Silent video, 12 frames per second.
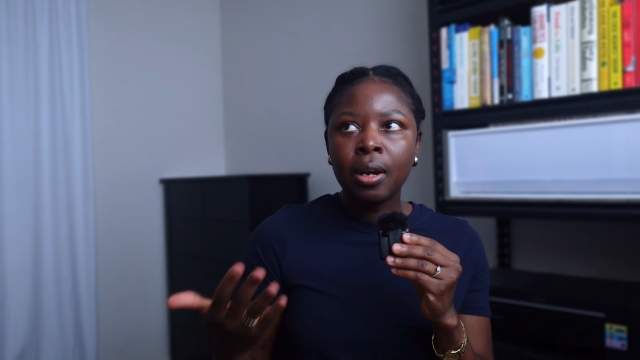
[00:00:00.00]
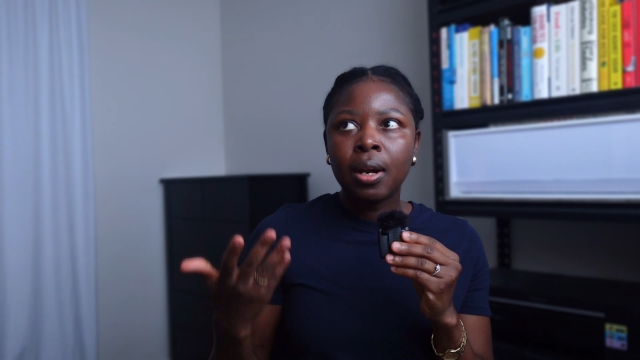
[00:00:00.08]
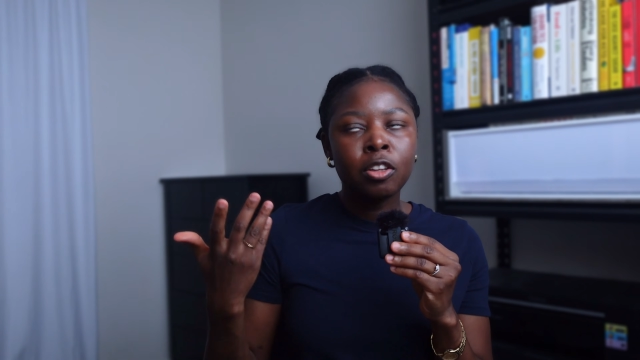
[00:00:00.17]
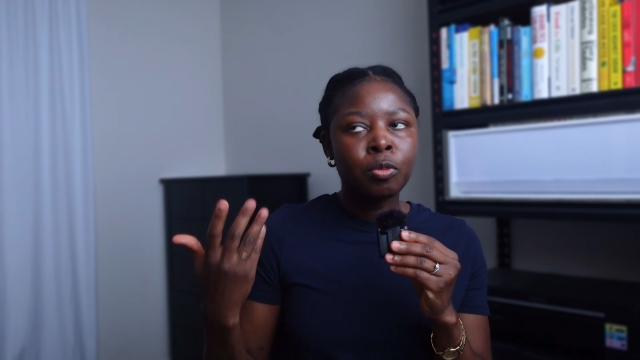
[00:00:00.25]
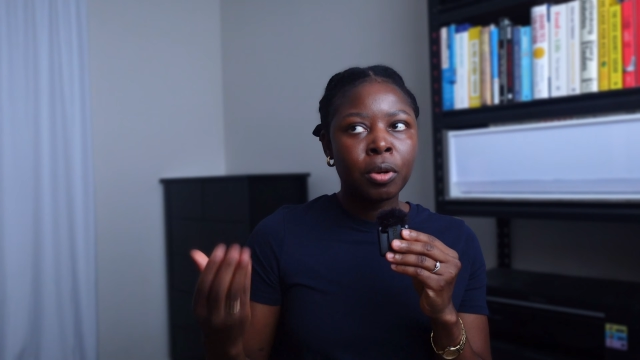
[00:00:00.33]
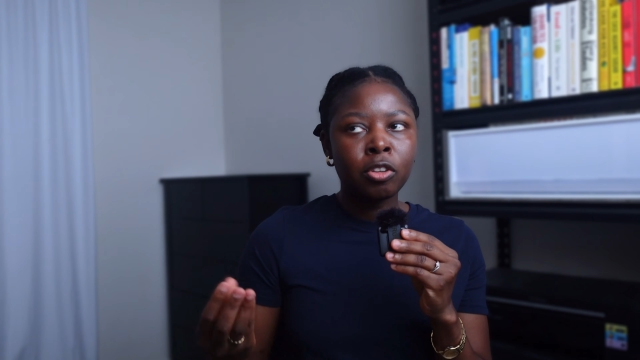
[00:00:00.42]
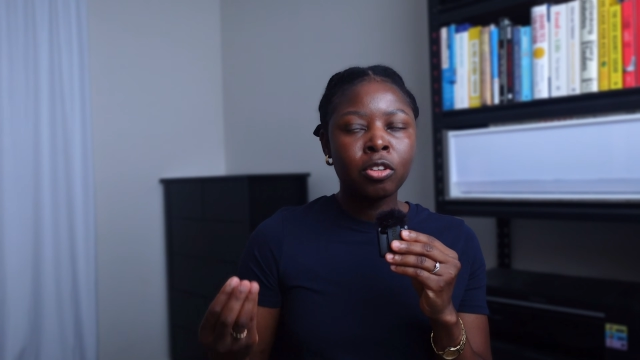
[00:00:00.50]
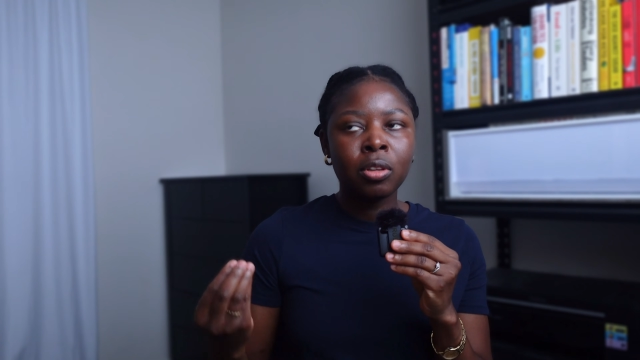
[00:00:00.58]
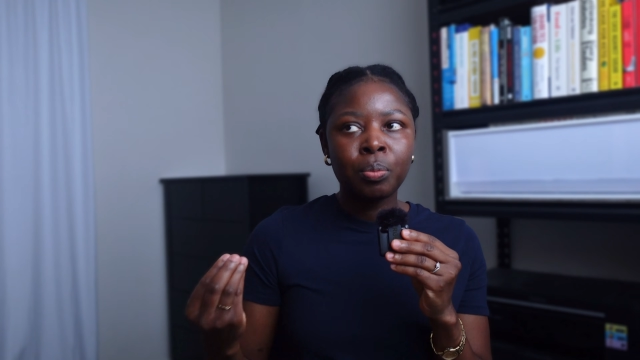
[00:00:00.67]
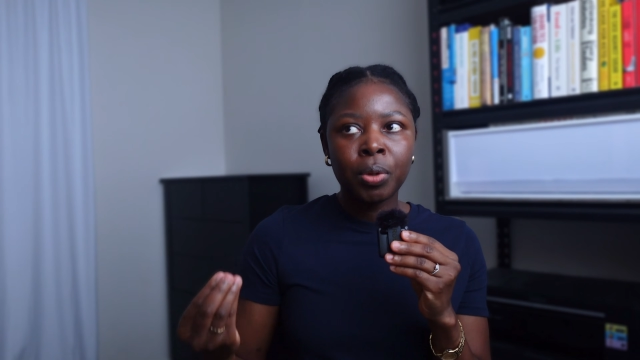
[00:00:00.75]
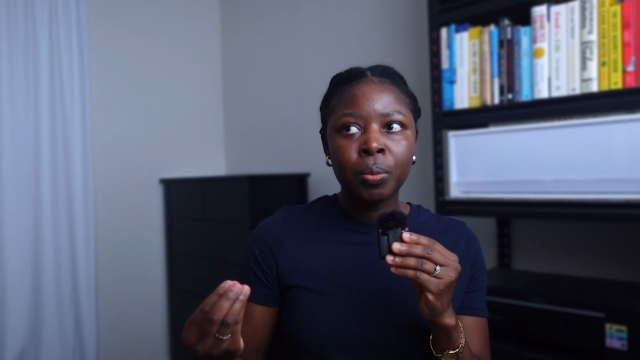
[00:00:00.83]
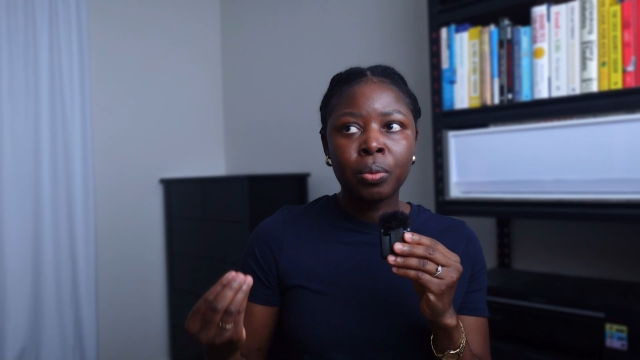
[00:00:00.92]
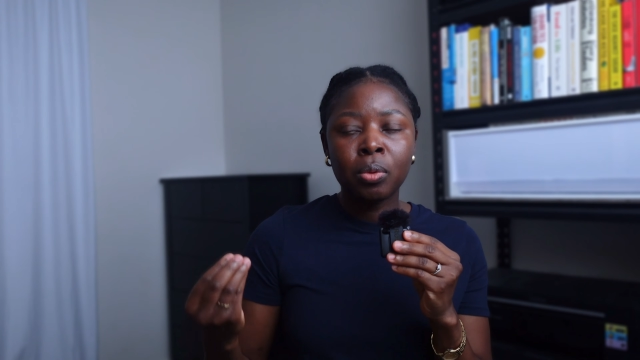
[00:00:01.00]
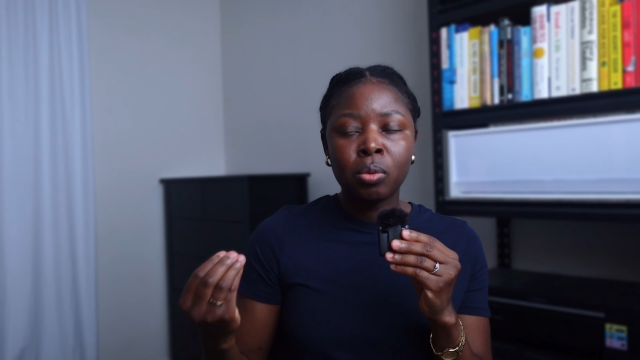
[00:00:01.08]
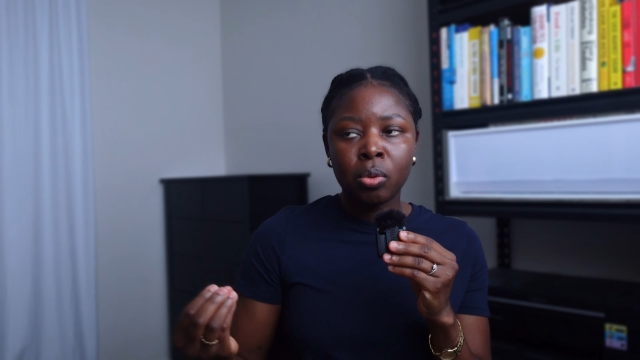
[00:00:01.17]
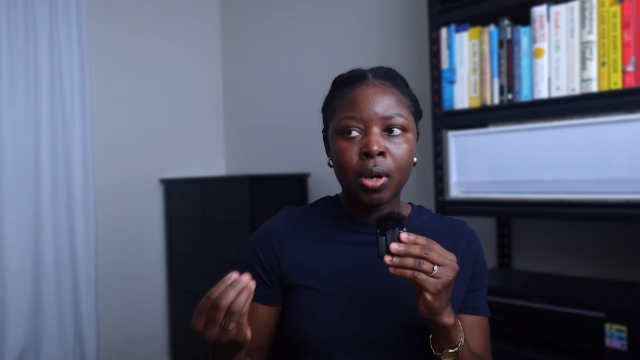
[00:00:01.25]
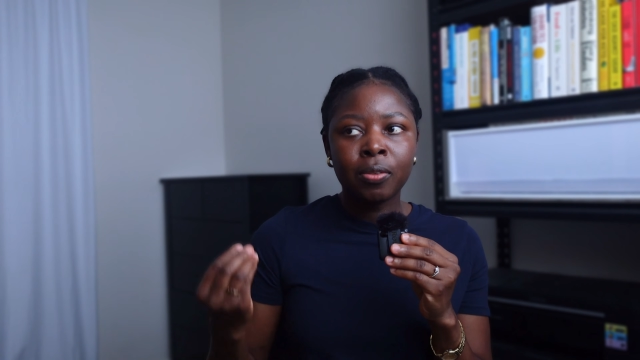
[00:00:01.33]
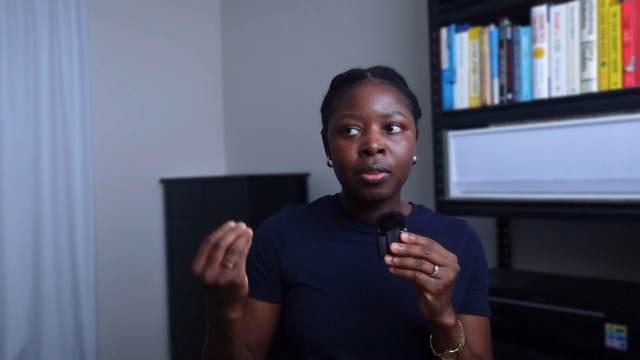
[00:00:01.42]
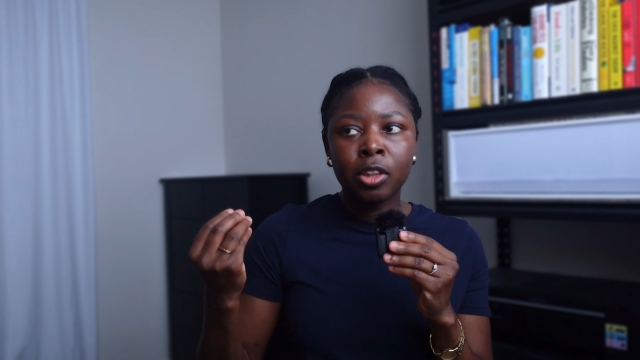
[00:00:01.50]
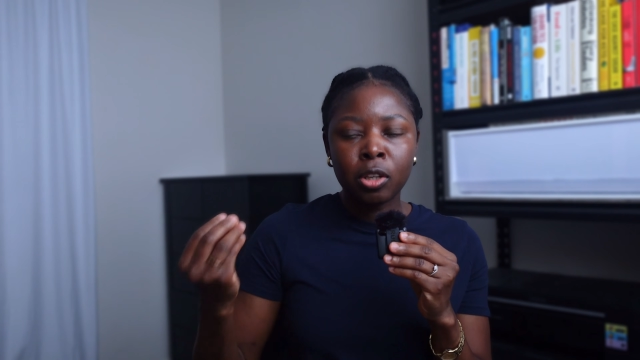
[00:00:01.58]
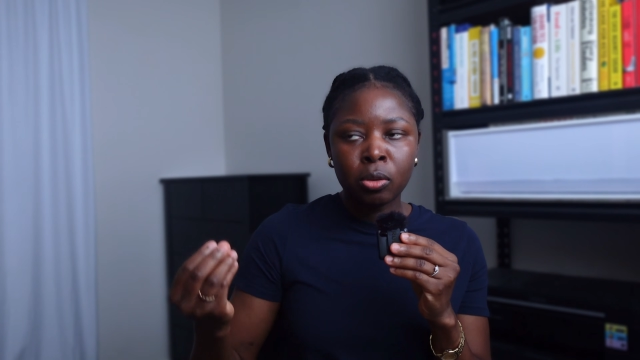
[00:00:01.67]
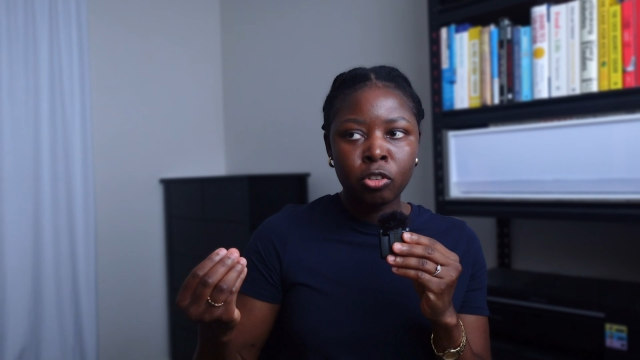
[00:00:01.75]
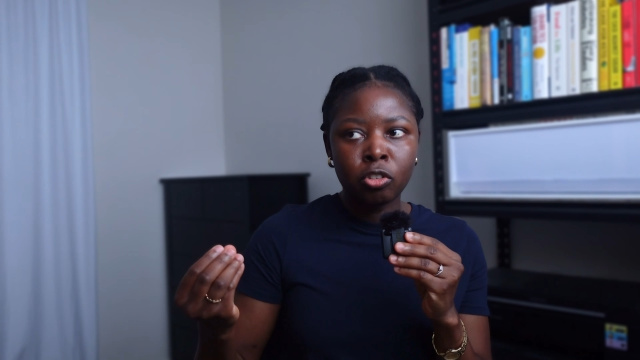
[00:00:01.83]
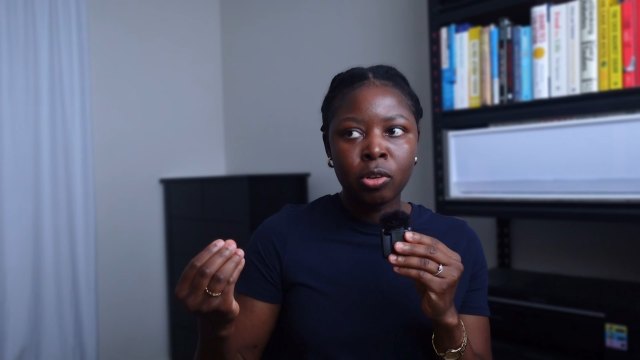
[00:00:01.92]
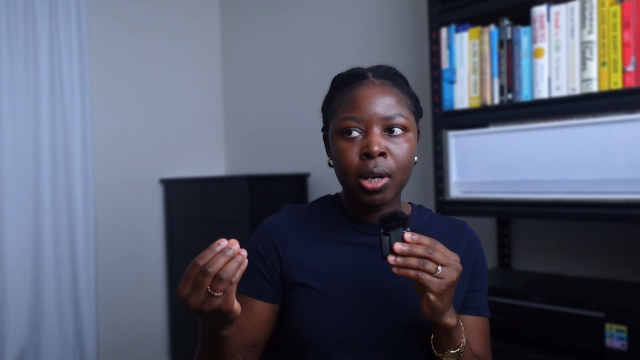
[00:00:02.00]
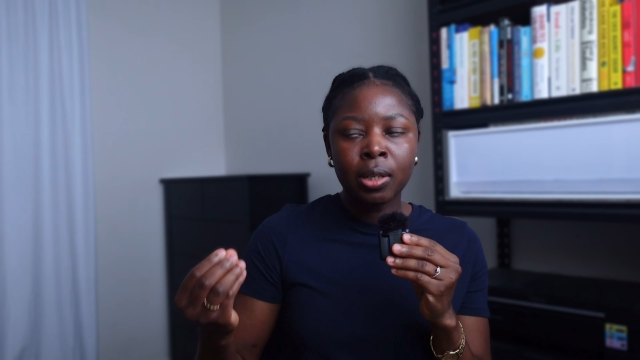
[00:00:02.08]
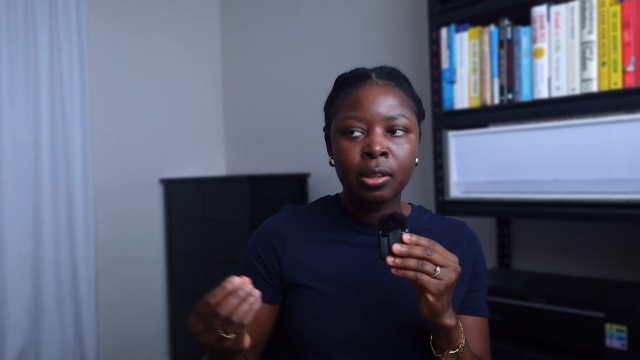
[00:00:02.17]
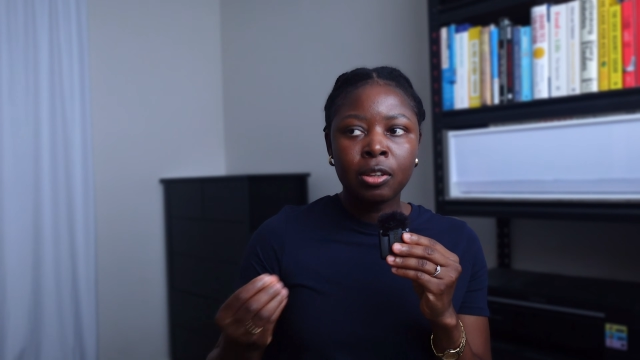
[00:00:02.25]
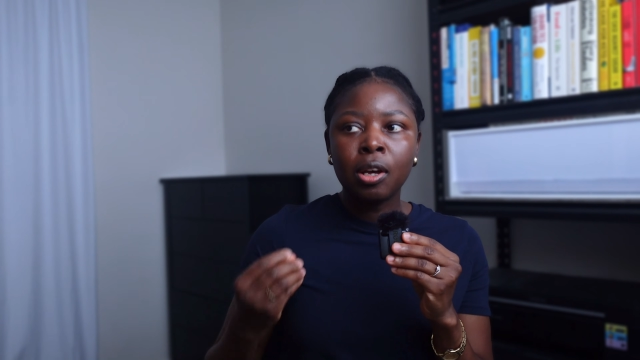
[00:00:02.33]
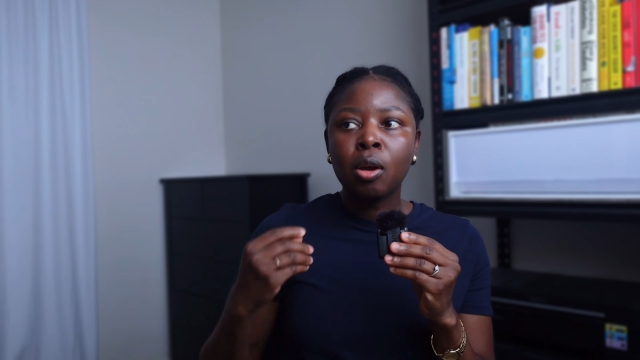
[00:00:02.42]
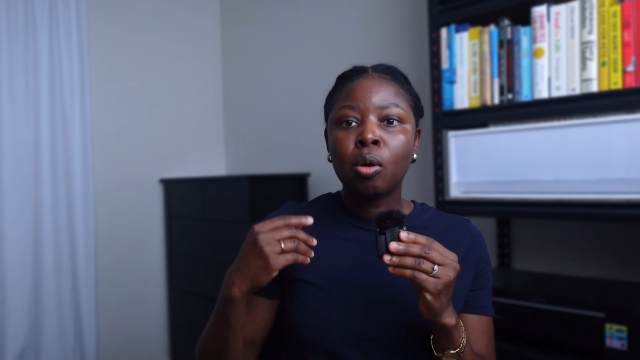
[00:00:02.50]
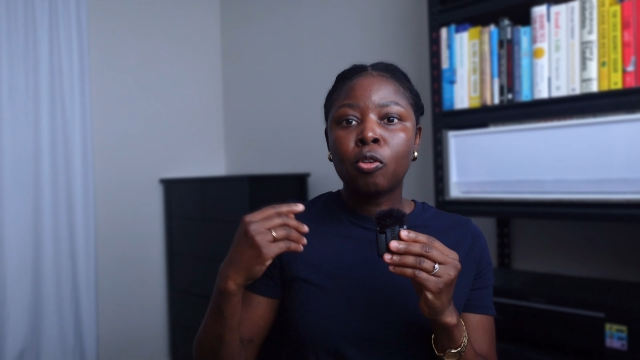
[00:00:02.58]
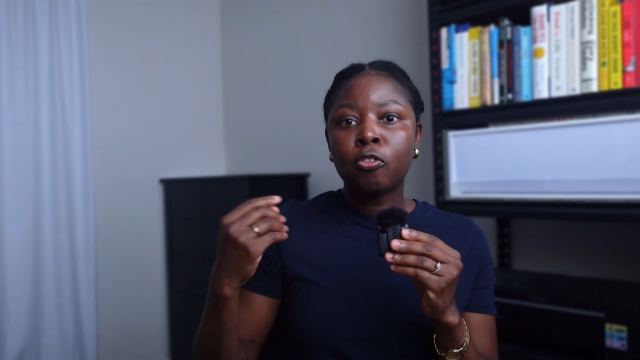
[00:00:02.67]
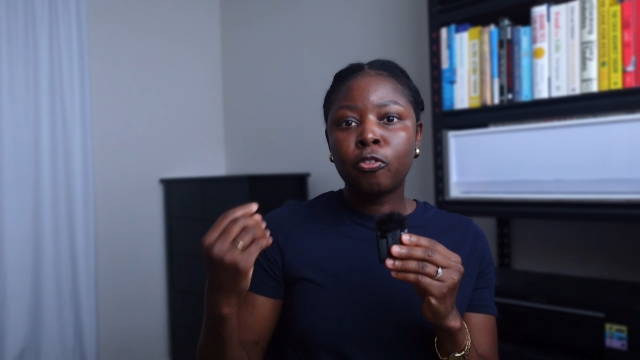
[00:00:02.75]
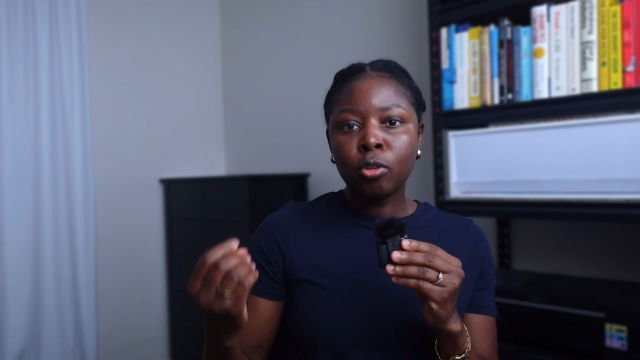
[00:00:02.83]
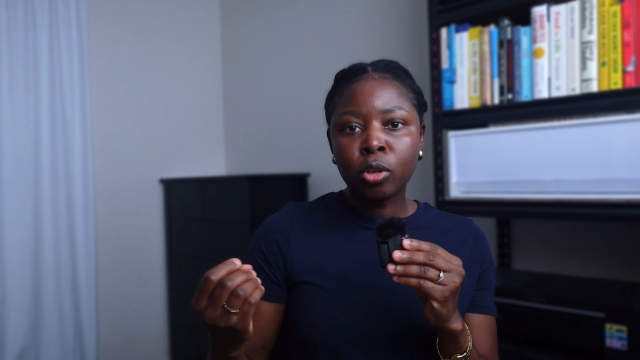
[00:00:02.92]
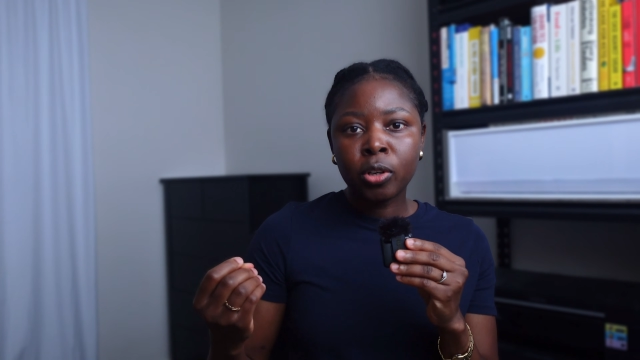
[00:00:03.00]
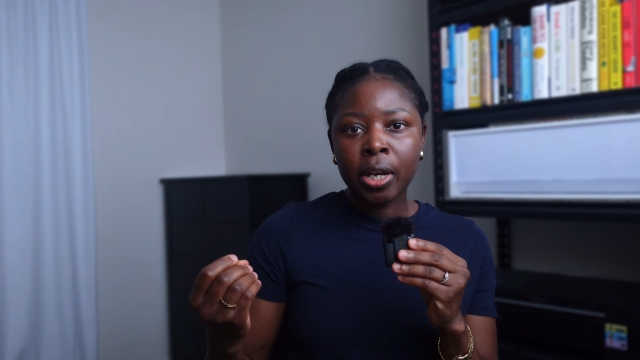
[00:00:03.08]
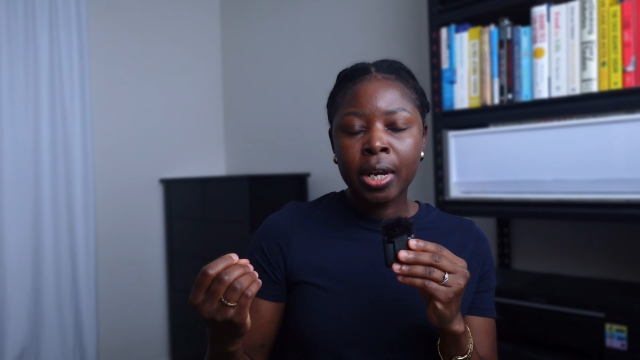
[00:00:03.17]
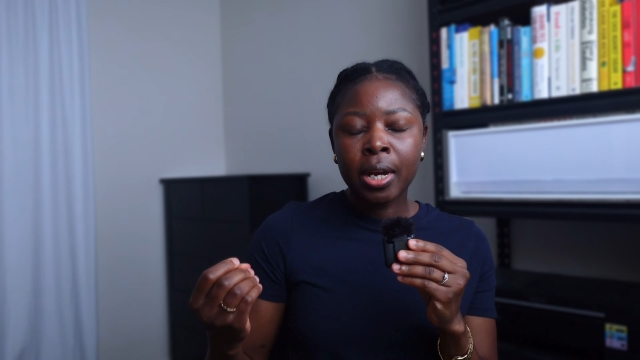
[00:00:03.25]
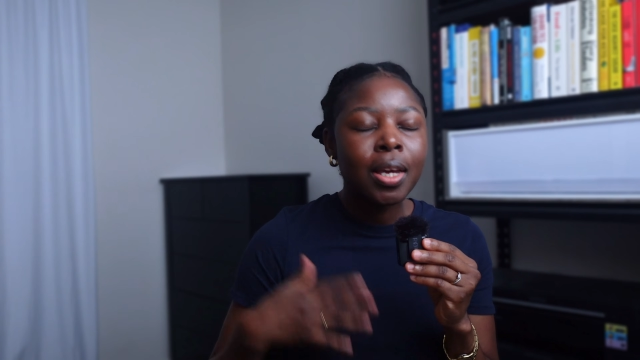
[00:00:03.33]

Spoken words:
especially people who have thicker strands or fuller hair,